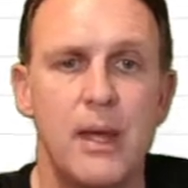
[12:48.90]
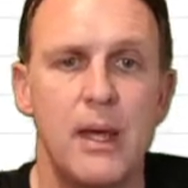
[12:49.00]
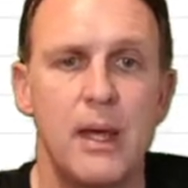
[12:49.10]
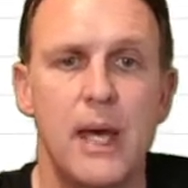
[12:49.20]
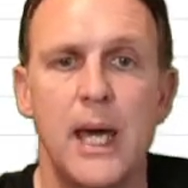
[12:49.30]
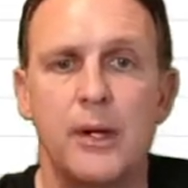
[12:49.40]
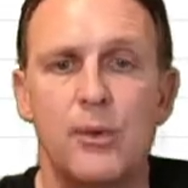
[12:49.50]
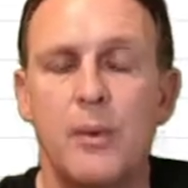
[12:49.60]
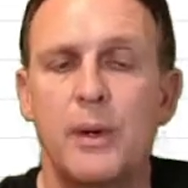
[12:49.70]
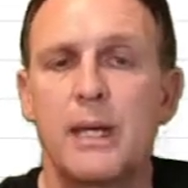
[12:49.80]
And
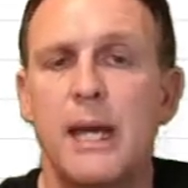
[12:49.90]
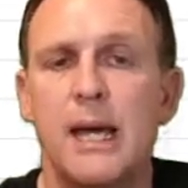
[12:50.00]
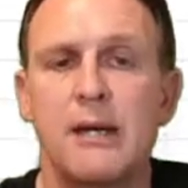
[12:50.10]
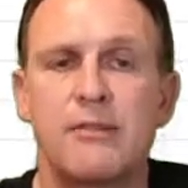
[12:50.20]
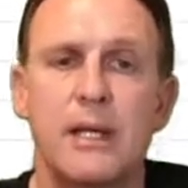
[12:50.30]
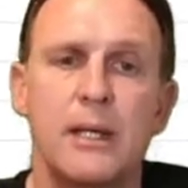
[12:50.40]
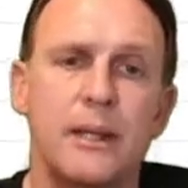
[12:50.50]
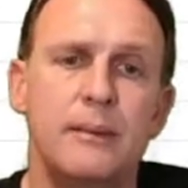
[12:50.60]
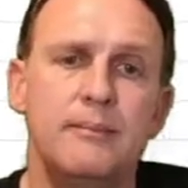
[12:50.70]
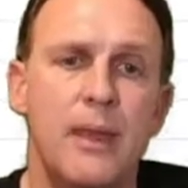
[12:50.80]
what we can have
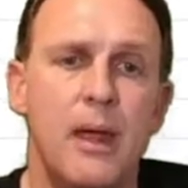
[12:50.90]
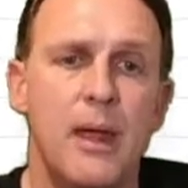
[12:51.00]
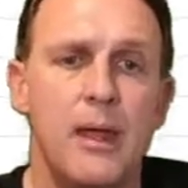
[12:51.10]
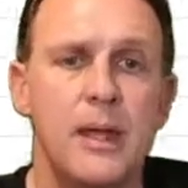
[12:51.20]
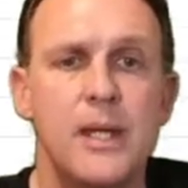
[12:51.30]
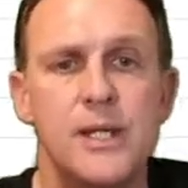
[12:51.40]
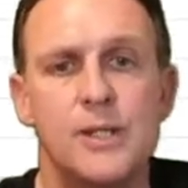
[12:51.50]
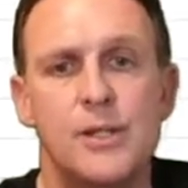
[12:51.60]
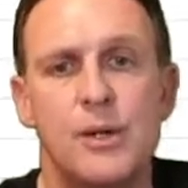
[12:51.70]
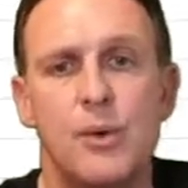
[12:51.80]
here
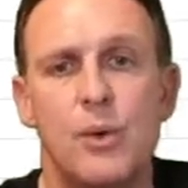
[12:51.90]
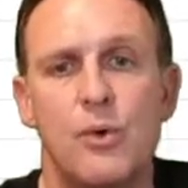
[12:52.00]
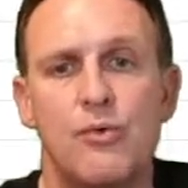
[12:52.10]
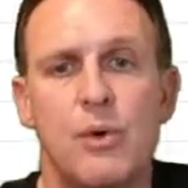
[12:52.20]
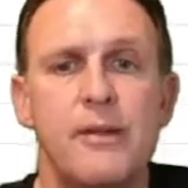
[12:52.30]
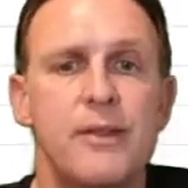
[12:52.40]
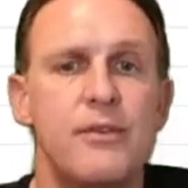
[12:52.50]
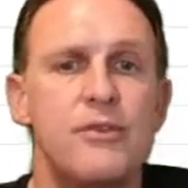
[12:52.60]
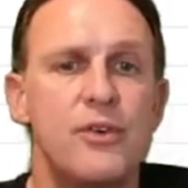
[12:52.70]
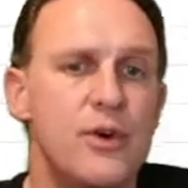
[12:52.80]
is, rather
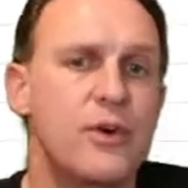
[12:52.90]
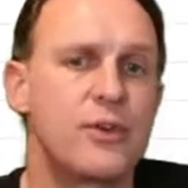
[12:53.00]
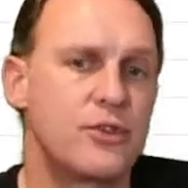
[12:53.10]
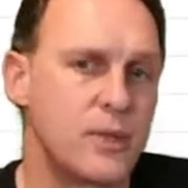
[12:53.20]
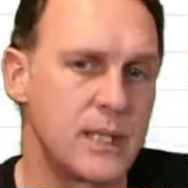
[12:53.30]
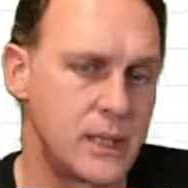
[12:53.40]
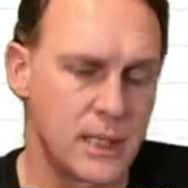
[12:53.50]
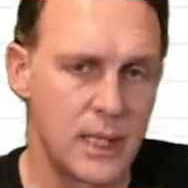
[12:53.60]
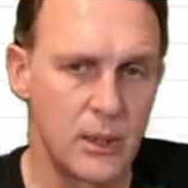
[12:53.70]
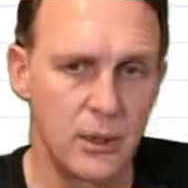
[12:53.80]
than referring to a
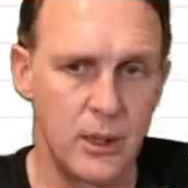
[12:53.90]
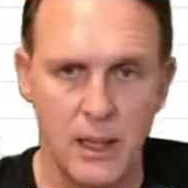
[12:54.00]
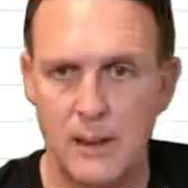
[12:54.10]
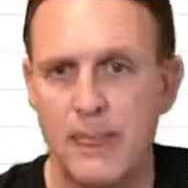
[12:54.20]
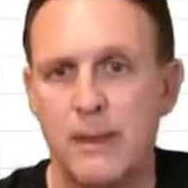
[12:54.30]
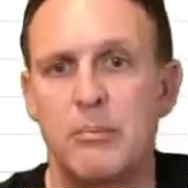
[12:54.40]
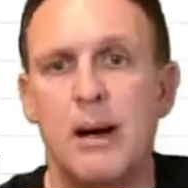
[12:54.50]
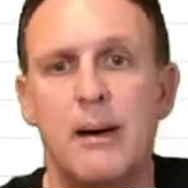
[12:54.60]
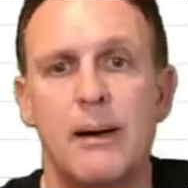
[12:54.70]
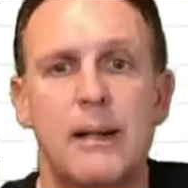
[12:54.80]
cell
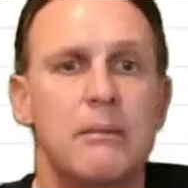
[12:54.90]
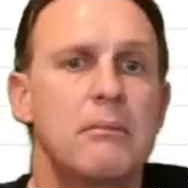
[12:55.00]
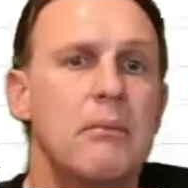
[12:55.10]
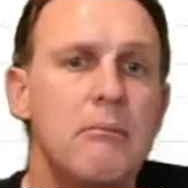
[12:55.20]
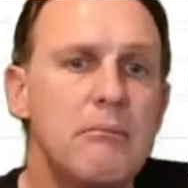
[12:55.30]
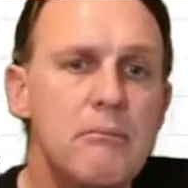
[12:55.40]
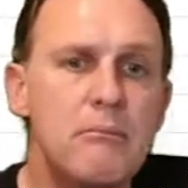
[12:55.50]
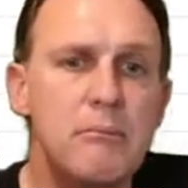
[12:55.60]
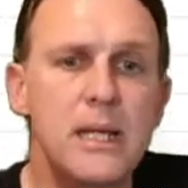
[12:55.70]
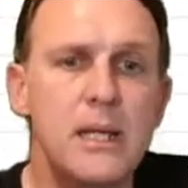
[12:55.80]
by
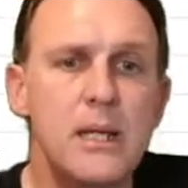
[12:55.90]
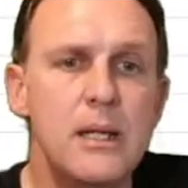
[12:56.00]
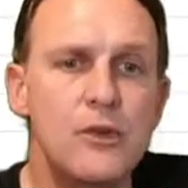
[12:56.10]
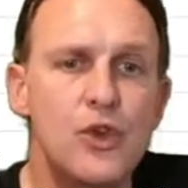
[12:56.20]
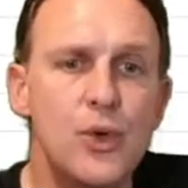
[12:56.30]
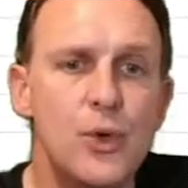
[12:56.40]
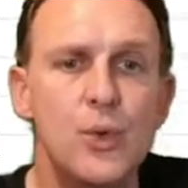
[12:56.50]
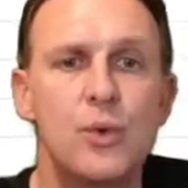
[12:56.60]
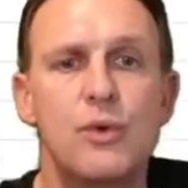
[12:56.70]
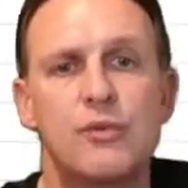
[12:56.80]

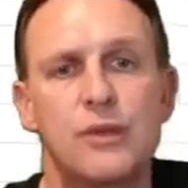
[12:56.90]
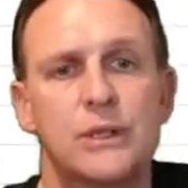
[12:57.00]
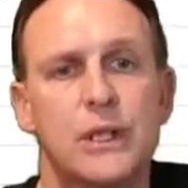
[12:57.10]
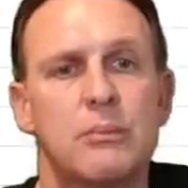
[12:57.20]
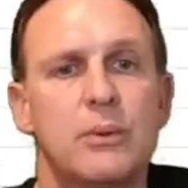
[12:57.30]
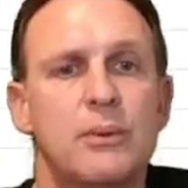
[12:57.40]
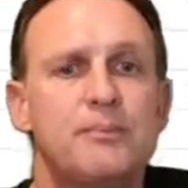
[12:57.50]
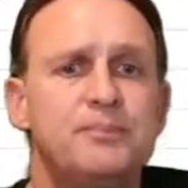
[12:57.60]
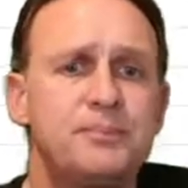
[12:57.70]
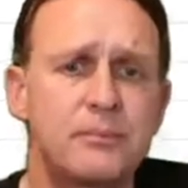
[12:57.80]
B2, for example,
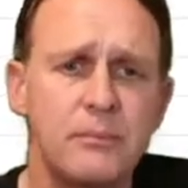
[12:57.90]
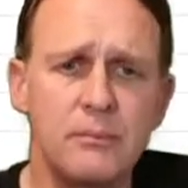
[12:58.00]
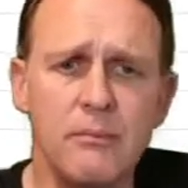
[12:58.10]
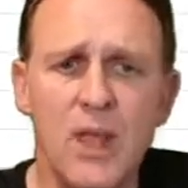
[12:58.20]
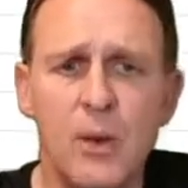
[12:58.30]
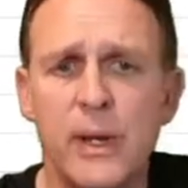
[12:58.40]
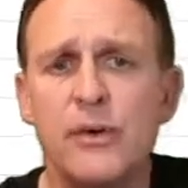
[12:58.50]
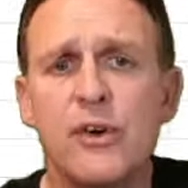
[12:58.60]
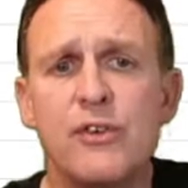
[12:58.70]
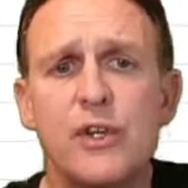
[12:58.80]
we
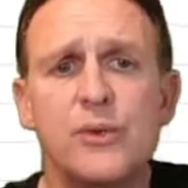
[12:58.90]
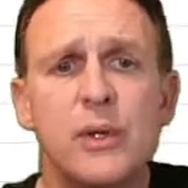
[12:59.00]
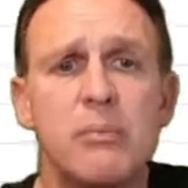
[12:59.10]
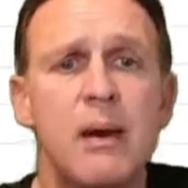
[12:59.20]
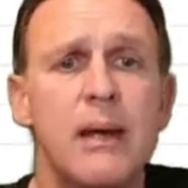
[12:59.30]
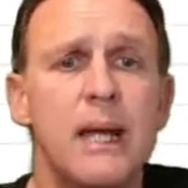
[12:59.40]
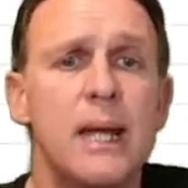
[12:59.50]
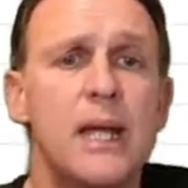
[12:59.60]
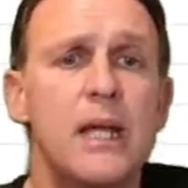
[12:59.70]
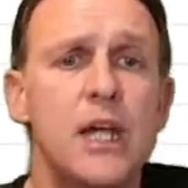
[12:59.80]
can refer to it by
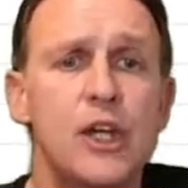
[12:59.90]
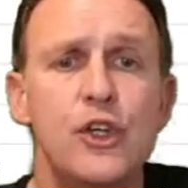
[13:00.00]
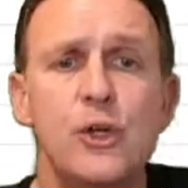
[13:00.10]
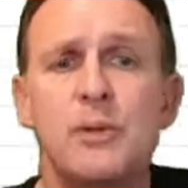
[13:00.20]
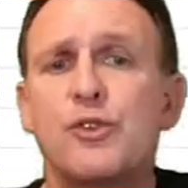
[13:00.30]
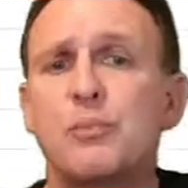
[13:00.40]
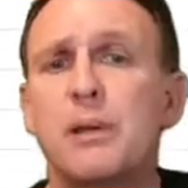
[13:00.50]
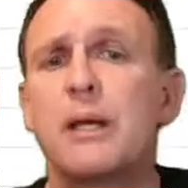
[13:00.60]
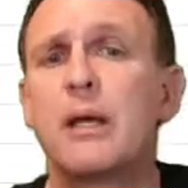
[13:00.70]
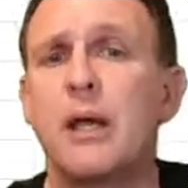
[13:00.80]
a human
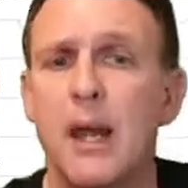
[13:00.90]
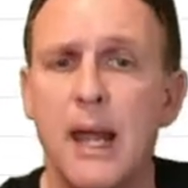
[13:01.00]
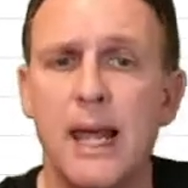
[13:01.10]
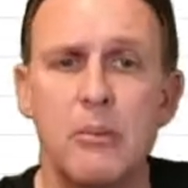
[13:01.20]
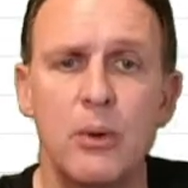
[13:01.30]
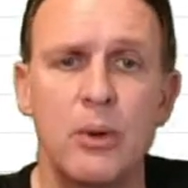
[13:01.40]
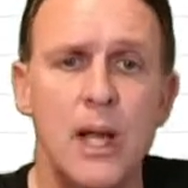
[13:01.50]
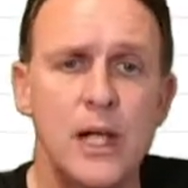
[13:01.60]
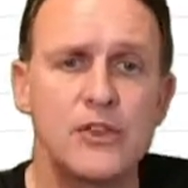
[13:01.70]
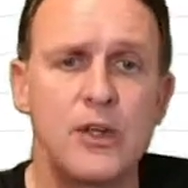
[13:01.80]
speak label.
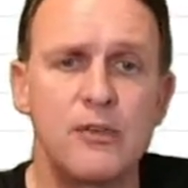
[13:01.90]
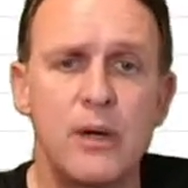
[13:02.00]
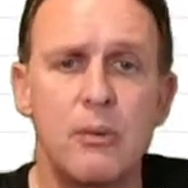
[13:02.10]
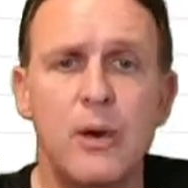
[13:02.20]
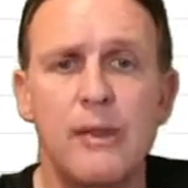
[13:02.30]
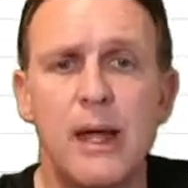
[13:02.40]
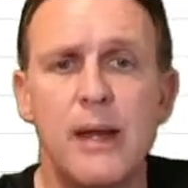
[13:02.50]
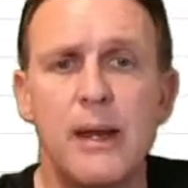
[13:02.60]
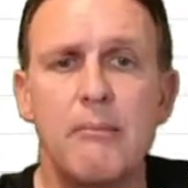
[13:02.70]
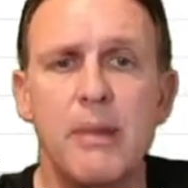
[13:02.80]
So if I want that
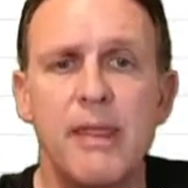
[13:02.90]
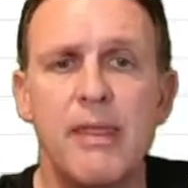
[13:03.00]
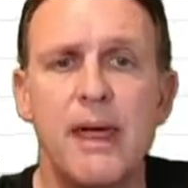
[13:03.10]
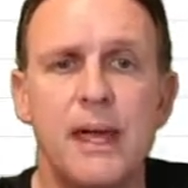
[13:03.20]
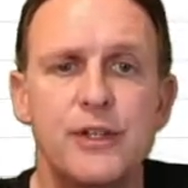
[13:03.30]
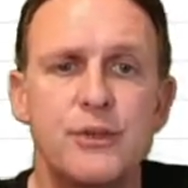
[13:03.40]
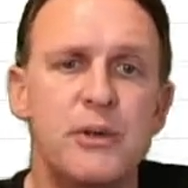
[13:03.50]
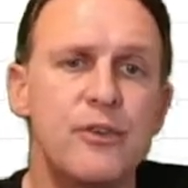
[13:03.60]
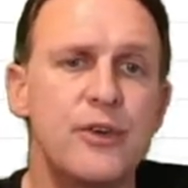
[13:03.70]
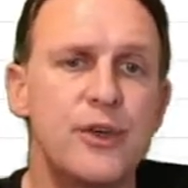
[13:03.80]
number there to be referred